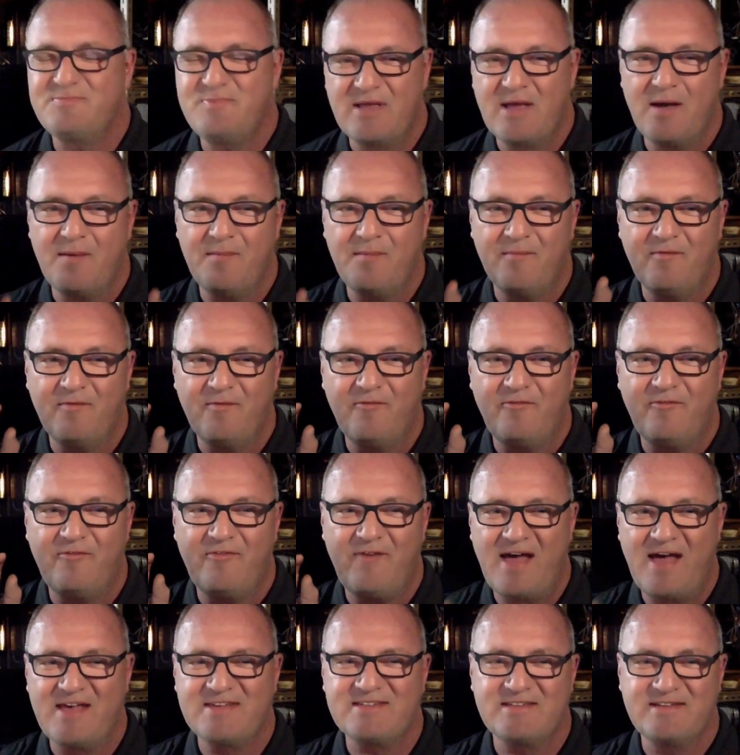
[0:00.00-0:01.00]
just become
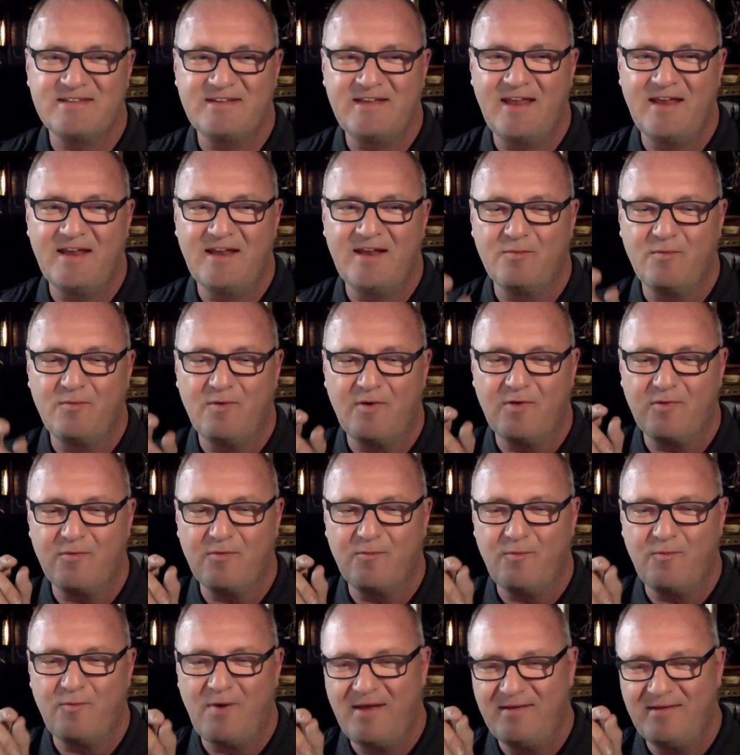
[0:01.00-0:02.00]
fascinated
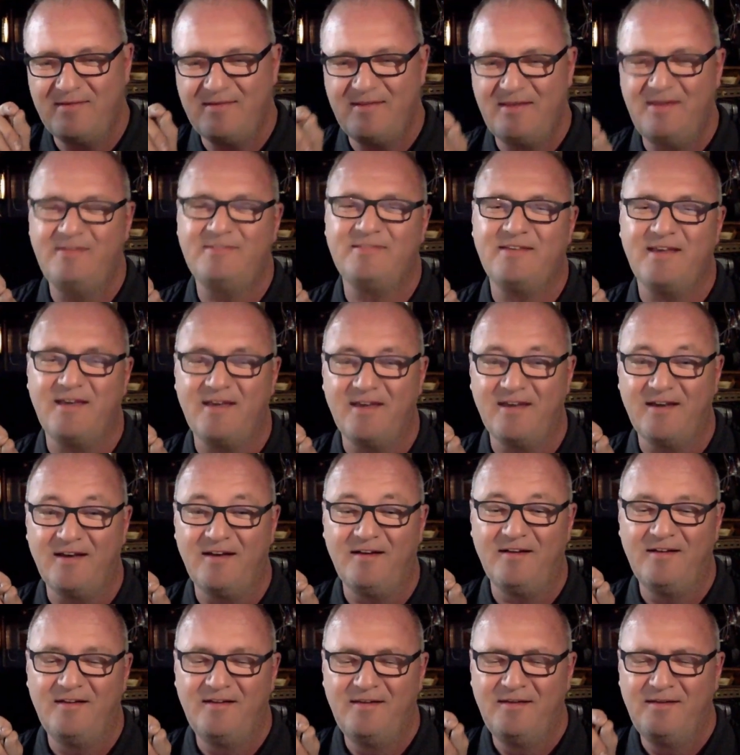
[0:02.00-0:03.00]
with one
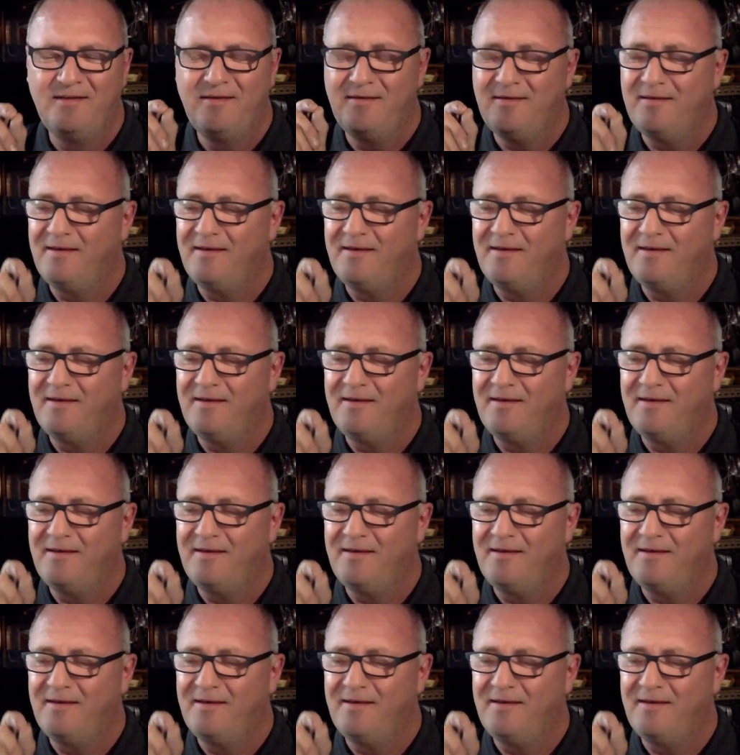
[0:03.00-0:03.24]
detail,